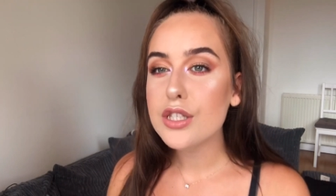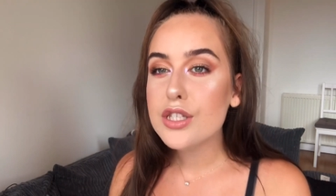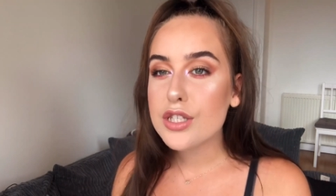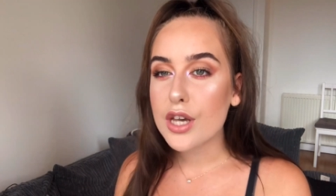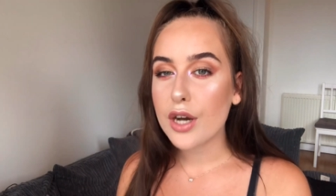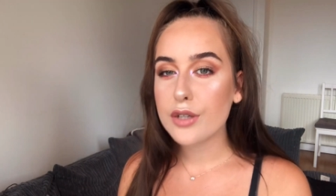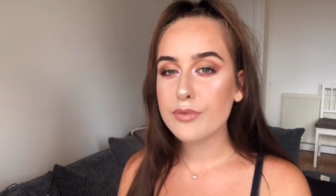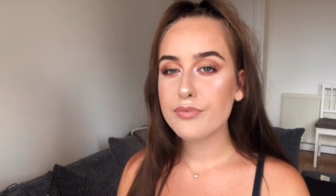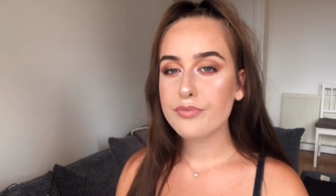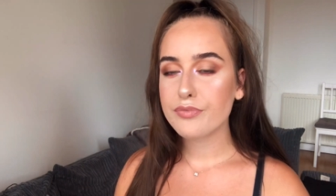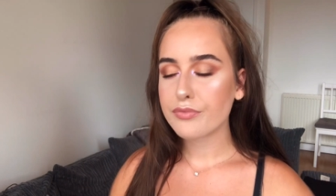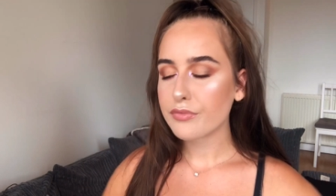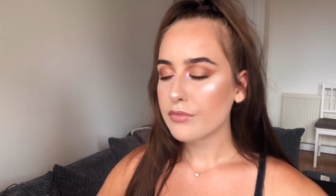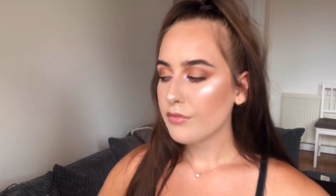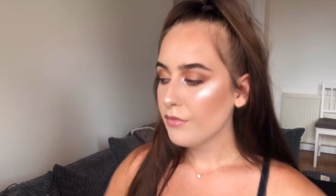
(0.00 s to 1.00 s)
So
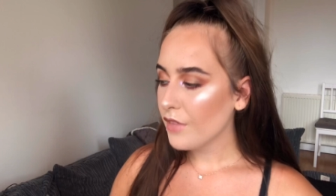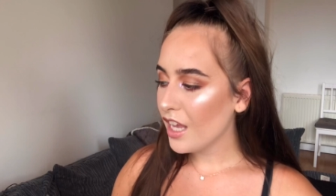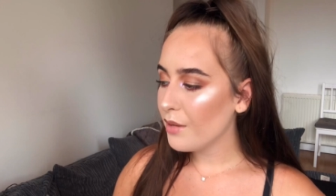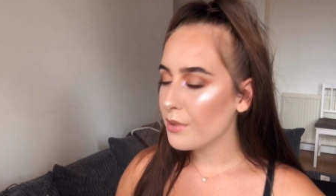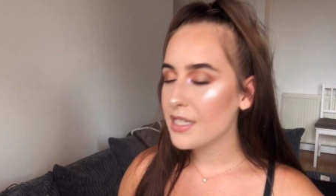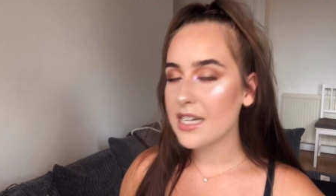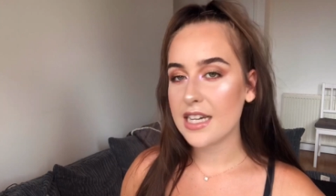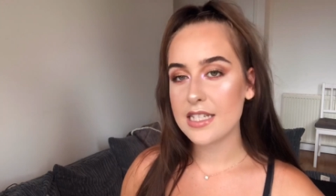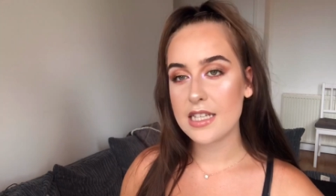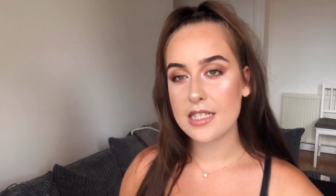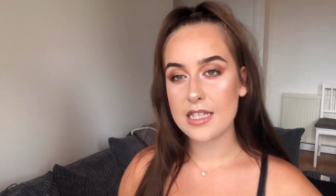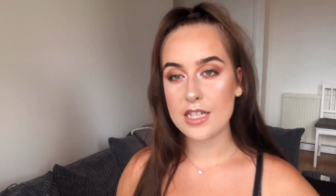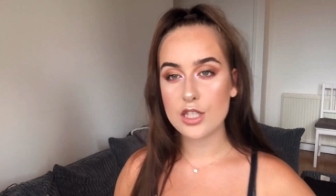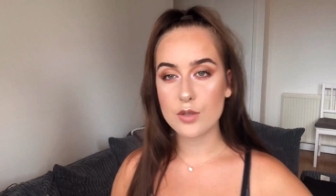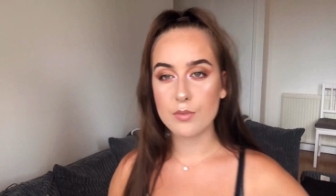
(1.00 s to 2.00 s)
it was nice to
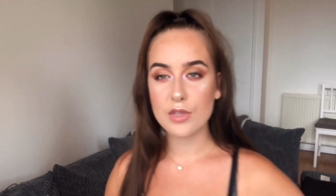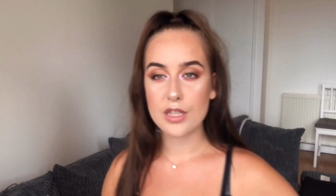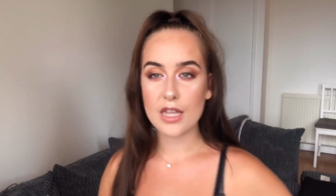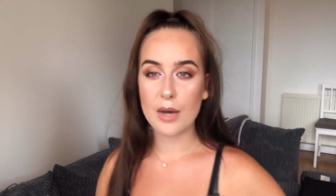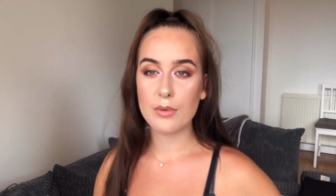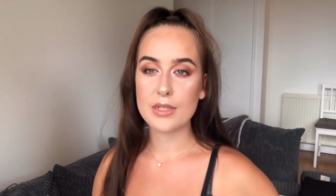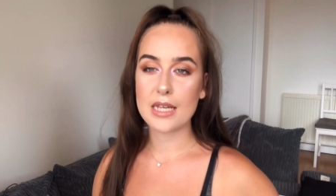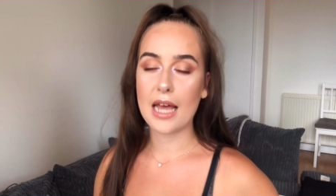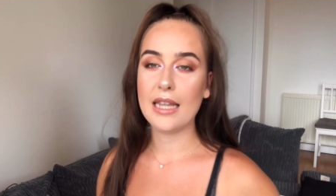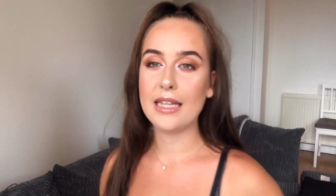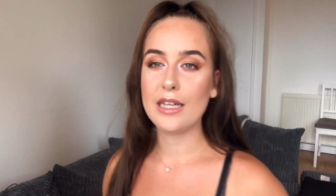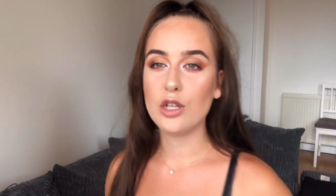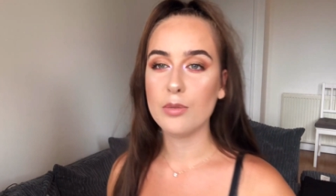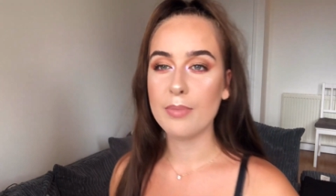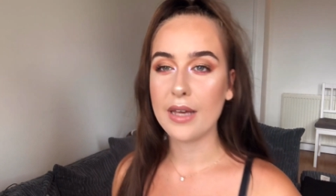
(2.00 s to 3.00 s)
see something that was a
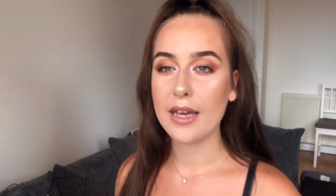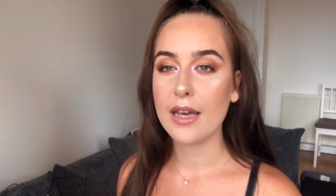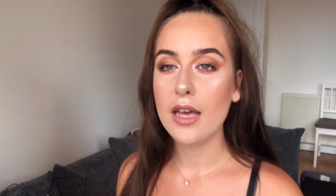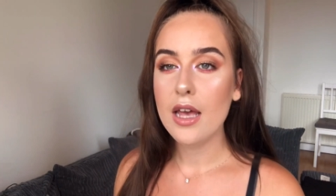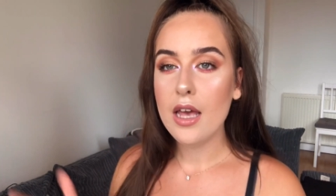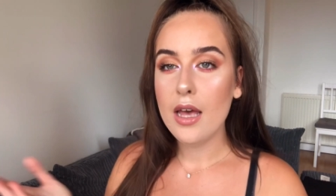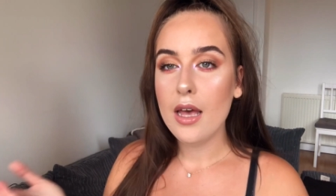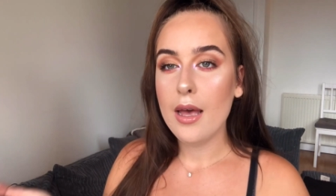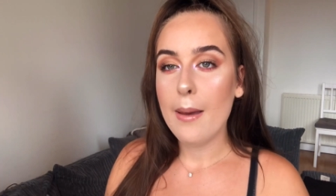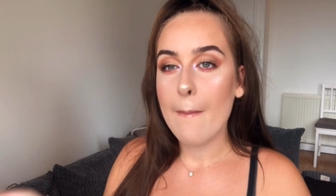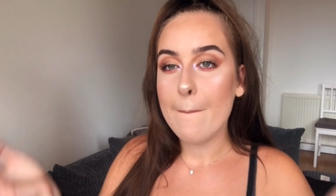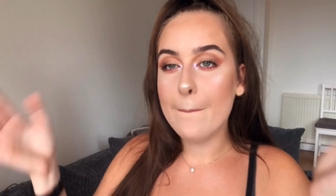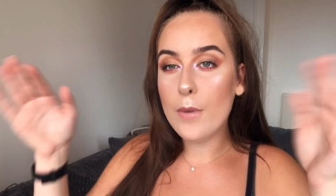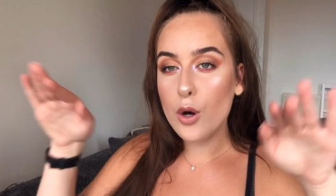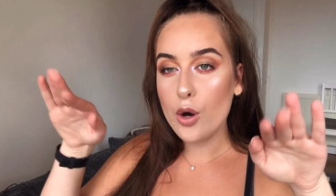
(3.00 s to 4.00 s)
little bit
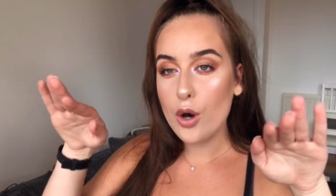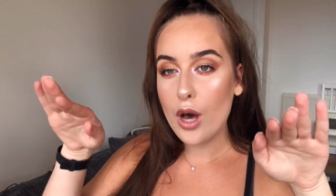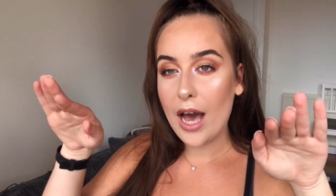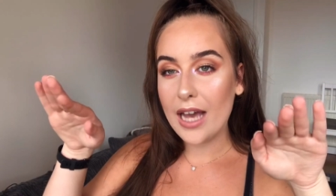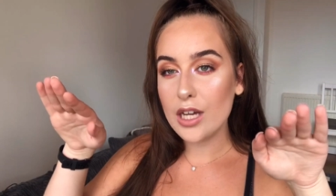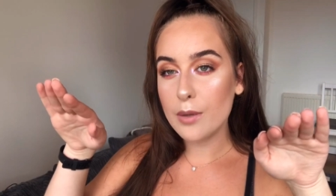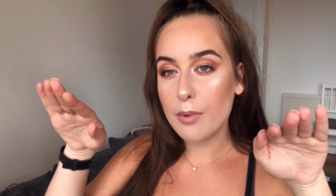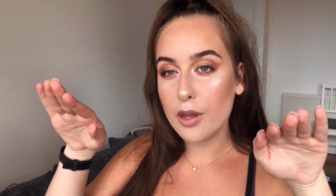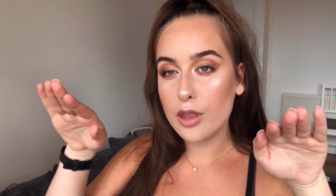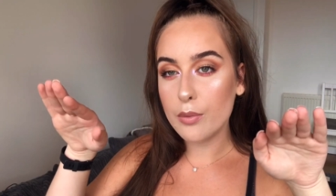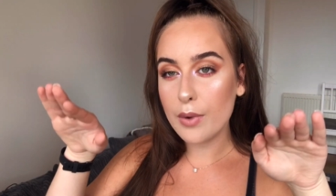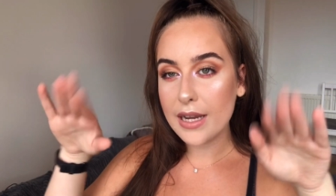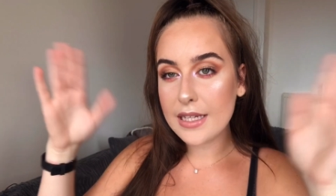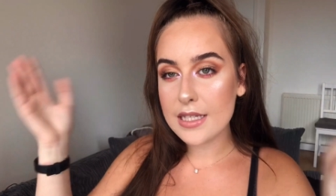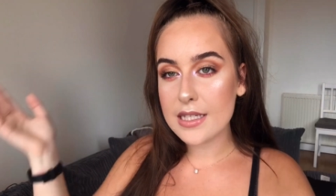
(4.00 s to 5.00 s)
more high up on the
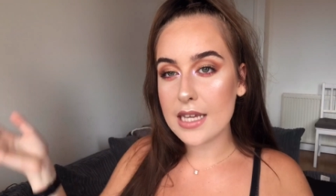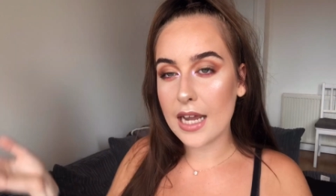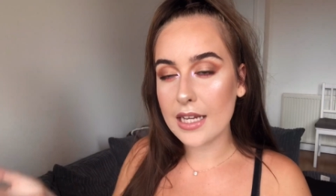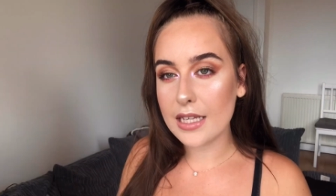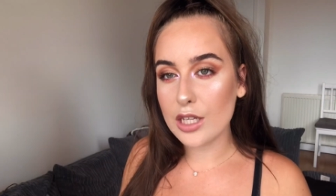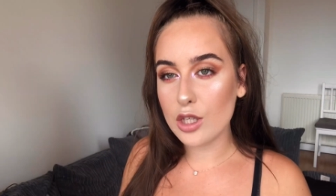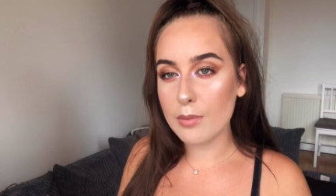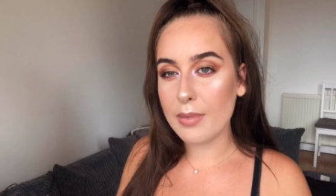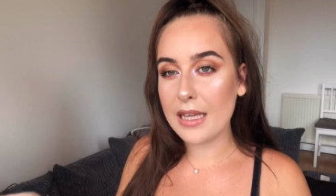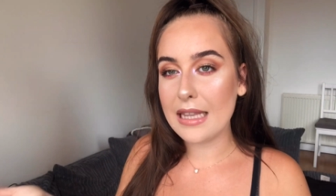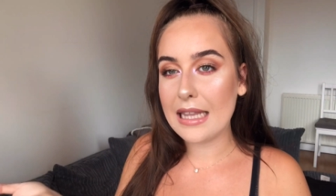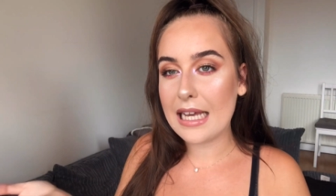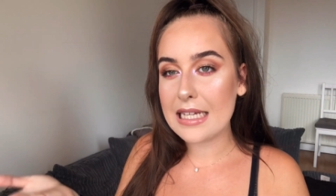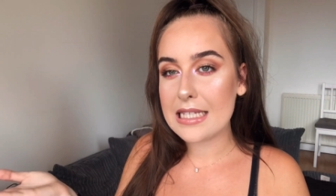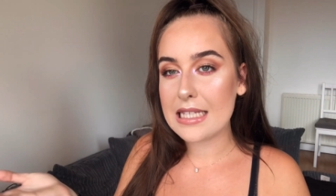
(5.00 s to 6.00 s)
waist and a little bit
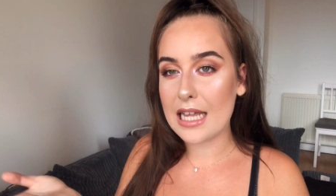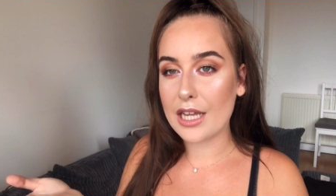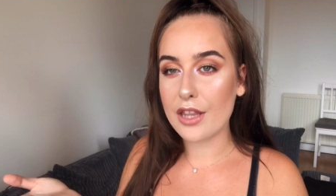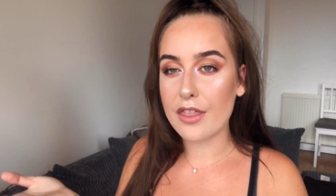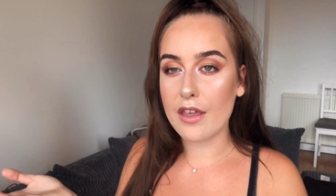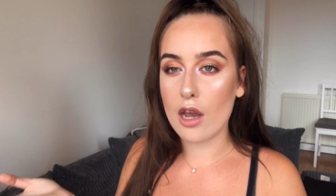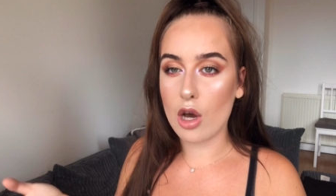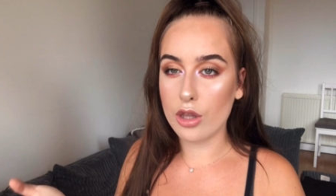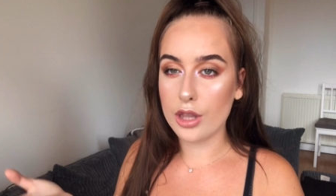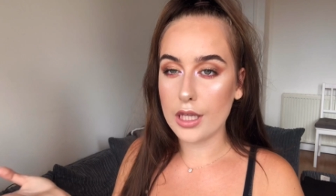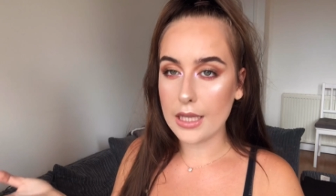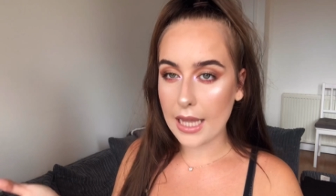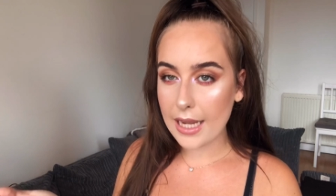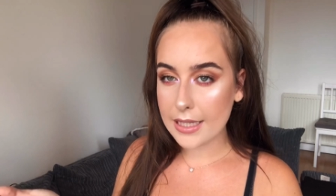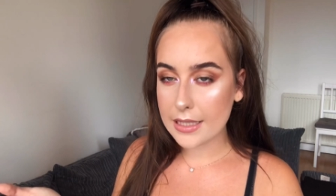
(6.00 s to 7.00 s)
less lengthy on the
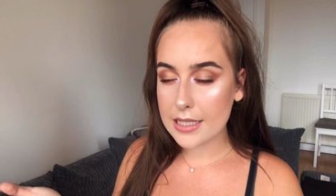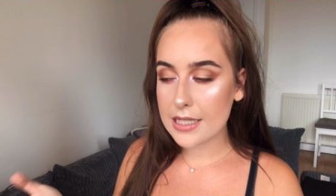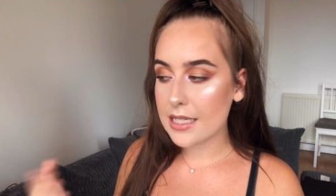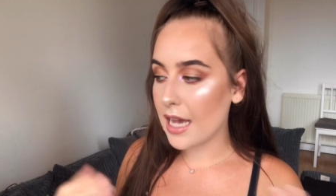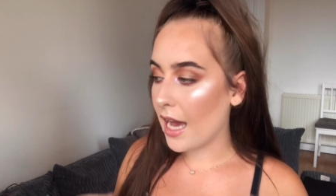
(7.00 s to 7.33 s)
legs.